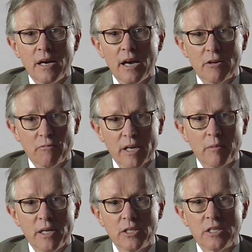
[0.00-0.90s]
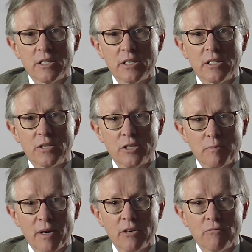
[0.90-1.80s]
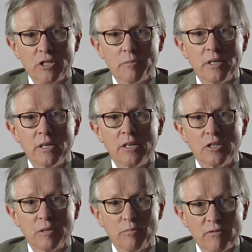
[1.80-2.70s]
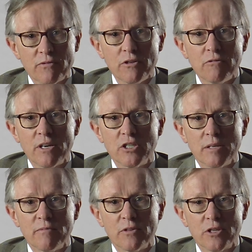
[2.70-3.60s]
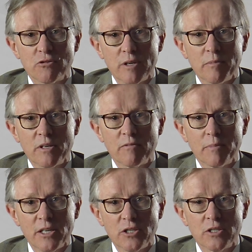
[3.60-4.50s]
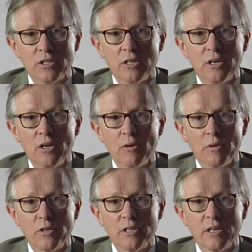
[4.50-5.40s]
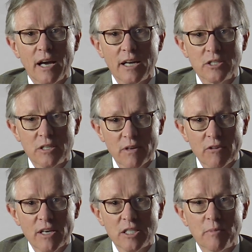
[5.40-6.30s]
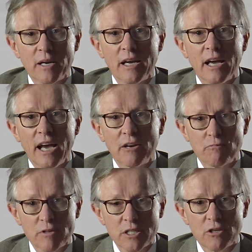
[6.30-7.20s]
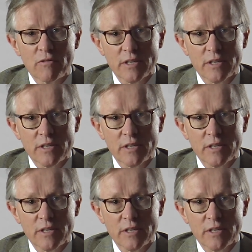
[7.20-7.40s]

And it recommends that the SMART regimen is the preferred regime for the treatment of patients with severe asthma at risk of